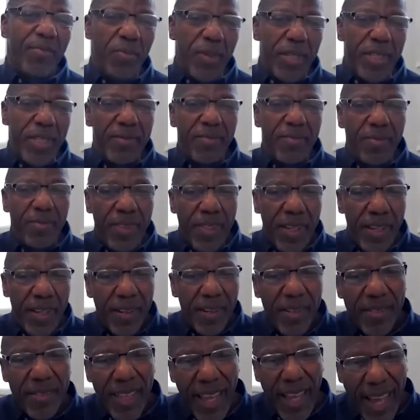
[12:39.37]
we
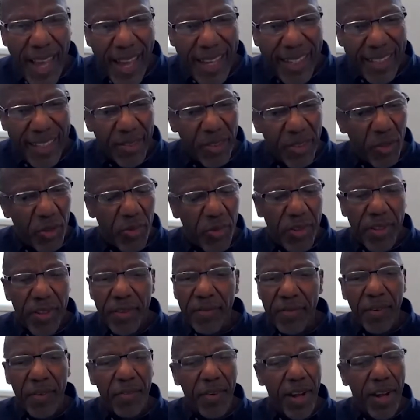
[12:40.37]
know that through
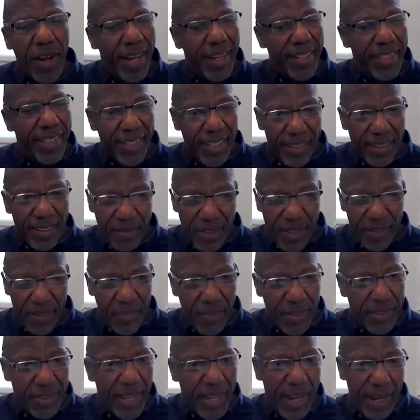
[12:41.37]
a variety of
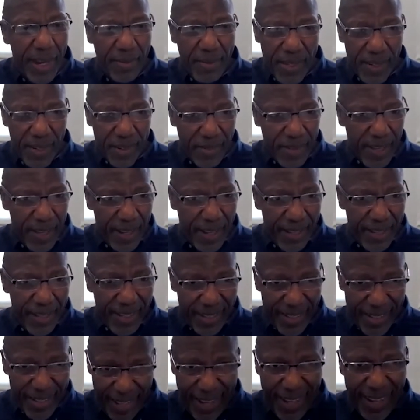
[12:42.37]
different types of
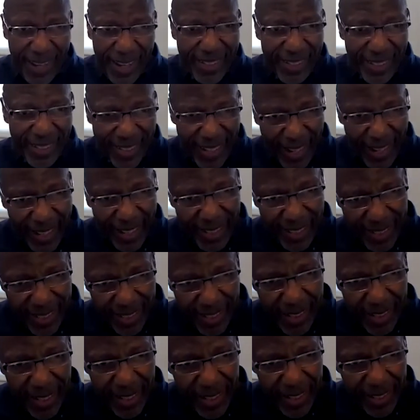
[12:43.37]
studies that, that
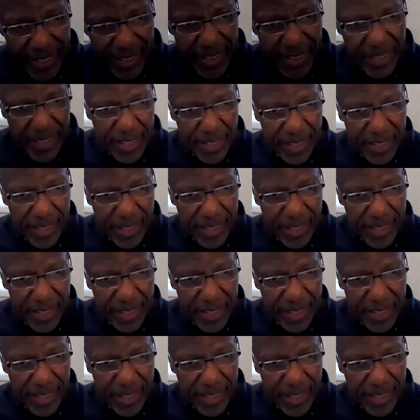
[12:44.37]
the,